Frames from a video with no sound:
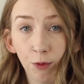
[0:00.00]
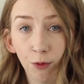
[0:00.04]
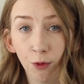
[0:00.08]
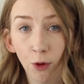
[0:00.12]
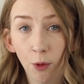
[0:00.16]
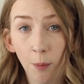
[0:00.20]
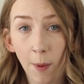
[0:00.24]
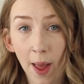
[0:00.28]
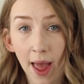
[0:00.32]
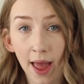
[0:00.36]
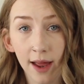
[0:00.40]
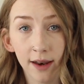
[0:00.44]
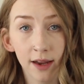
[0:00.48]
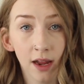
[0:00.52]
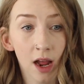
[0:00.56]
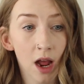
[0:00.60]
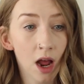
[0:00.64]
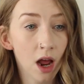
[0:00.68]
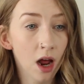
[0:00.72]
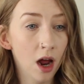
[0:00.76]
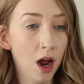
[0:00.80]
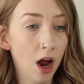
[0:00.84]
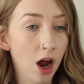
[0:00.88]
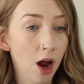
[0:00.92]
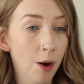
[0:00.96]
before bed.
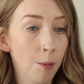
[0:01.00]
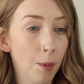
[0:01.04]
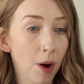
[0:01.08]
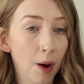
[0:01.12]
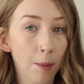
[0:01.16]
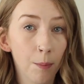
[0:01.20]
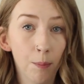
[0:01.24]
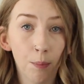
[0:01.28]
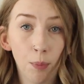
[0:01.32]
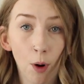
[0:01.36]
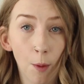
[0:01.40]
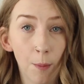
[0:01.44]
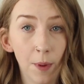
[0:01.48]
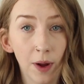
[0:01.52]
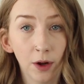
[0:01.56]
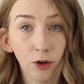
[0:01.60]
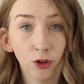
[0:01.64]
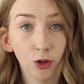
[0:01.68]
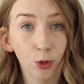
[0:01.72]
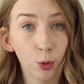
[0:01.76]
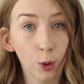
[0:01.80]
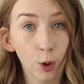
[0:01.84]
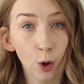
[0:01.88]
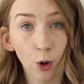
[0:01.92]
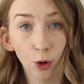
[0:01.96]
I pop it
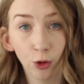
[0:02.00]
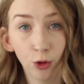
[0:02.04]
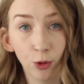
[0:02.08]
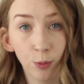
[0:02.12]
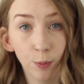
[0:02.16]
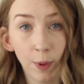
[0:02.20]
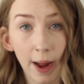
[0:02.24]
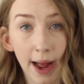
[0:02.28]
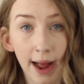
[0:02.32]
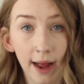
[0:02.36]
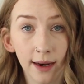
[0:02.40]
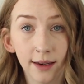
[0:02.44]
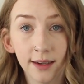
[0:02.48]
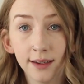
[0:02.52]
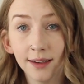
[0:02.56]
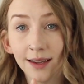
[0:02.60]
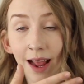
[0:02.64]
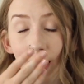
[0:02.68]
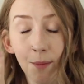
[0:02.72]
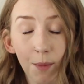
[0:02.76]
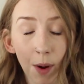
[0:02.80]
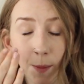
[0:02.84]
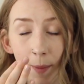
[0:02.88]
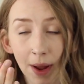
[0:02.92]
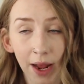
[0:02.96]
onto a cotton pad,
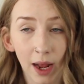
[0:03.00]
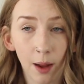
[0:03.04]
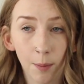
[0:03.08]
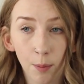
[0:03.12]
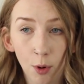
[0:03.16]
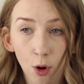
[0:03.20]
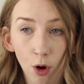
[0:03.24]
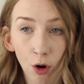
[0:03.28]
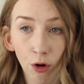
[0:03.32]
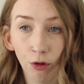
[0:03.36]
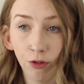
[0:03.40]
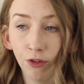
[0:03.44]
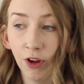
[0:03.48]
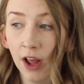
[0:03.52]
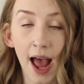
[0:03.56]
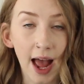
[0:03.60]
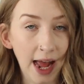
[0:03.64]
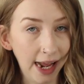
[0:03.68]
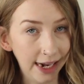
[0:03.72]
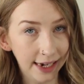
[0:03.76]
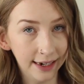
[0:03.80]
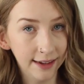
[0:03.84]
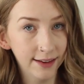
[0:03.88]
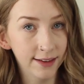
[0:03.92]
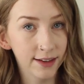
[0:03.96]
take my makeup off,
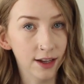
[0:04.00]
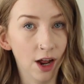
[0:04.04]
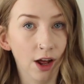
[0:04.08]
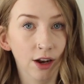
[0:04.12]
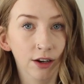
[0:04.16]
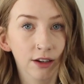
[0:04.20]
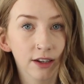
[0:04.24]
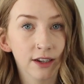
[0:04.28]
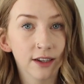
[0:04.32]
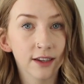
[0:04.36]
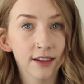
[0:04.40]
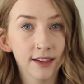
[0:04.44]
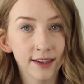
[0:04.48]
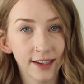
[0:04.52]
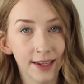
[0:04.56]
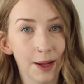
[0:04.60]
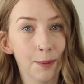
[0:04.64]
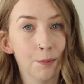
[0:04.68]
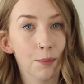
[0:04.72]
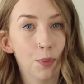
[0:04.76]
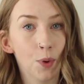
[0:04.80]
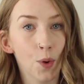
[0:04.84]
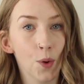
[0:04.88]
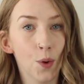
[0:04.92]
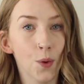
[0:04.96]
and it's done.
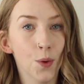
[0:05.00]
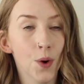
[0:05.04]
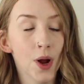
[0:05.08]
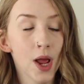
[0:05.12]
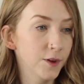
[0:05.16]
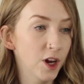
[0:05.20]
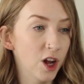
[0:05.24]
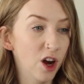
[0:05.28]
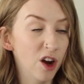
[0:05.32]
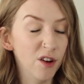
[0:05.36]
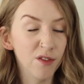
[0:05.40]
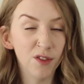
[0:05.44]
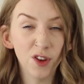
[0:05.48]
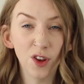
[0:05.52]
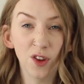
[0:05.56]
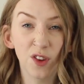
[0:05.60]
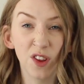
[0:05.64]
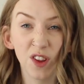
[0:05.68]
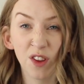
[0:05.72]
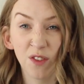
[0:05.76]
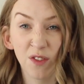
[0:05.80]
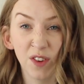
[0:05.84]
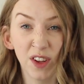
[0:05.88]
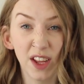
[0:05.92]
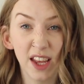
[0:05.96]
Simple. I've used
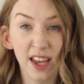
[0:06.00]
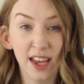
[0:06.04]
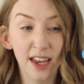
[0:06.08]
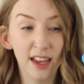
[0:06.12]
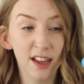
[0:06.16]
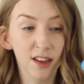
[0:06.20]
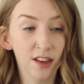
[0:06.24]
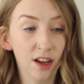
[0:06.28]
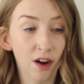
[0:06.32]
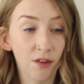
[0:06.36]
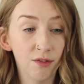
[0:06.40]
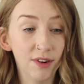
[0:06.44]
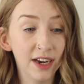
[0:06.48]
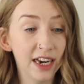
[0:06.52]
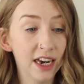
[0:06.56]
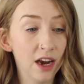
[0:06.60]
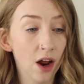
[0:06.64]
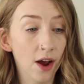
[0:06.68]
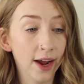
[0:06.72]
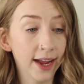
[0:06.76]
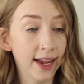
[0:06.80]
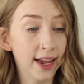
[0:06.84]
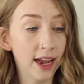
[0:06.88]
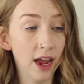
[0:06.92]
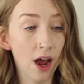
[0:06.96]
this for years. I really
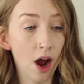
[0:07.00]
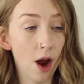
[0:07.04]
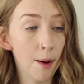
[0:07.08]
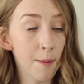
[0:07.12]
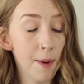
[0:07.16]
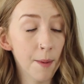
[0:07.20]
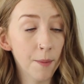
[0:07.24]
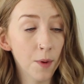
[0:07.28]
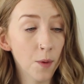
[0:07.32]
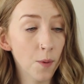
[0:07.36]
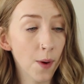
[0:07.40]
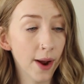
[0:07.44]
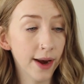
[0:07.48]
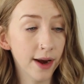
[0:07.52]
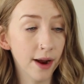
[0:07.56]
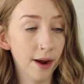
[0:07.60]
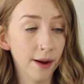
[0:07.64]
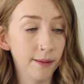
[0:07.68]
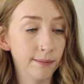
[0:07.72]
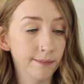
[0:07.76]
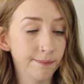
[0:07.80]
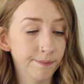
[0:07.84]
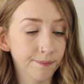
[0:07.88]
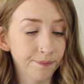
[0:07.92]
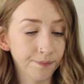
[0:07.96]
like it. I remember when
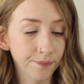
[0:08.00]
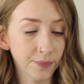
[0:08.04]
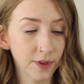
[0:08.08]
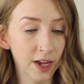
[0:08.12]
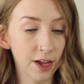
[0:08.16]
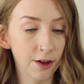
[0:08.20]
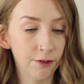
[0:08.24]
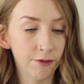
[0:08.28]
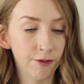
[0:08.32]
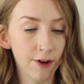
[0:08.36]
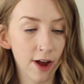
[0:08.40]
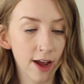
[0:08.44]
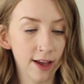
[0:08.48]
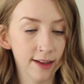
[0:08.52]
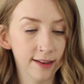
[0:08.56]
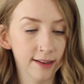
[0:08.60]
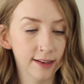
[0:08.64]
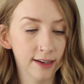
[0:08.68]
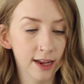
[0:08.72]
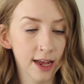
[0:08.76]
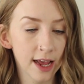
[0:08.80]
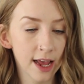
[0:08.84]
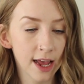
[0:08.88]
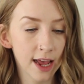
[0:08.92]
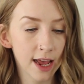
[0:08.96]
it
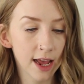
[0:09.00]
first